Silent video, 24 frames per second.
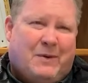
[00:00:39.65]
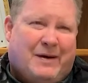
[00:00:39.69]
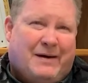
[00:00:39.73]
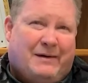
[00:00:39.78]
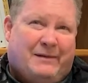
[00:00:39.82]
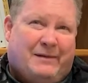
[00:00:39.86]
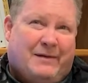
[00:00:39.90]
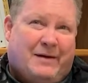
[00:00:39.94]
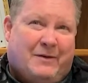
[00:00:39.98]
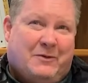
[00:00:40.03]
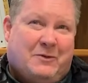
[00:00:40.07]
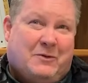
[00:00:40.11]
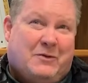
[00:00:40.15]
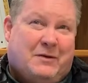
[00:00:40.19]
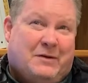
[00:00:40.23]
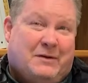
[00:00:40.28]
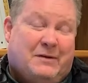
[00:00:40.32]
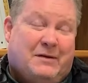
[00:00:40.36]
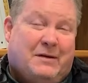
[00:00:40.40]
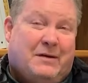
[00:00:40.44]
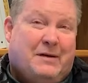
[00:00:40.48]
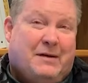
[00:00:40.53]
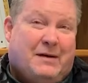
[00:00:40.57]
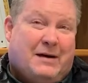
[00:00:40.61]
Well, other
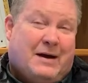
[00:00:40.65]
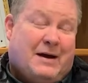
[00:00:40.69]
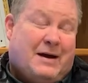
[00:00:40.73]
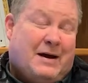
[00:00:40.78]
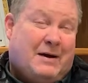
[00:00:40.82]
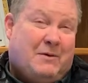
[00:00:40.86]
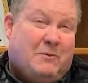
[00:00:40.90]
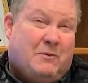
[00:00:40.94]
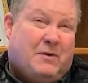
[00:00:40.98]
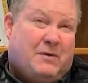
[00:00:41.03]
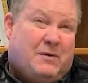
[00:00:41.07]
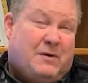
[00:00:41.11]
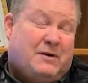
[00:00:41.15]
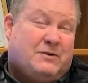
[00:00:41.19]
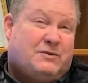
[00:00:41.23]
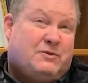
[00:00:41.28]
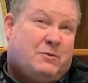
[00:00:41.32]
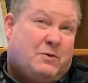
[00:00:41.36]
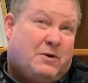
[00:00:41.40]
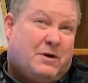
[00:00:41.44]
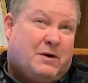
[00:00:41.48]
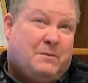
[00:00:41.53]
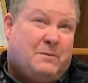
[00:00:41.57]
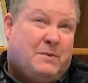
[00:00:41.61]
than I
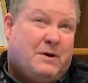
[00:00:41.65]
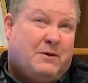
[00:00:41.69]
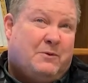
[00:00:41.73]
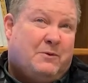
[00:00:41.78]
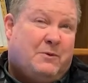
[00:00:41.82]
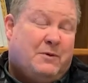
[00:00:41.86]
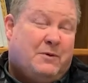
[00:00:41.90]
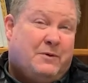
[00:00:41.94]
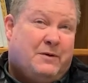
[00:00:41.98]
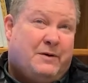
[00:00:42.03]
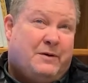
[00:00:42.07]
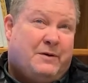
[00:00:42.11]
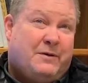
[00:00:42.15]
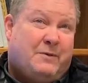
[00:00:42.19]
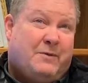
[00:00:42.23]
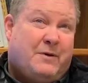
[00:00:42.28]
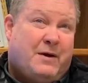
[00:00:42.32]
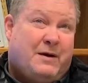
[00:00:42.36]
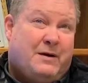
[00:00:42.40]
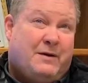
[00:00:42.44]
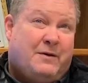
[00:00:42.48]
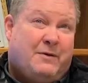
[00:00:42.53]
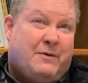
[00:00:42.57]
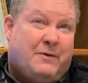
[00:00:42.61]
also wanted to be a rodeo
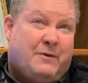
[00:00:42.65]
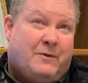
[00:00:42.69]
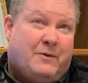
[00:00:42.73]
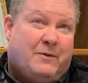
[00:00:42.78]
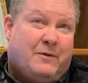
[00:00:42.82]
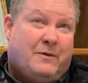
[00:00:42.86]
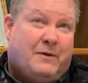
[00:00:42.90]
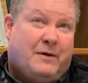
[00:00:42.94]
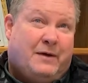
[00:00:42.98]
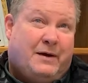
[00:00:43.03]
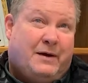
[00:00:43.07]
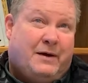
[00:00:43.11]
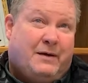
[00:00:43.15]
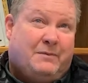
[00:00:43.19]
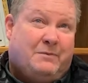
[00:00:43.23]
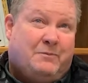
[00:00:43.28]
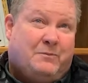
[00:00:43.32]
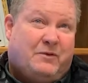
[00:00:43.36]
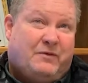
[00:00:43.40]
rider or a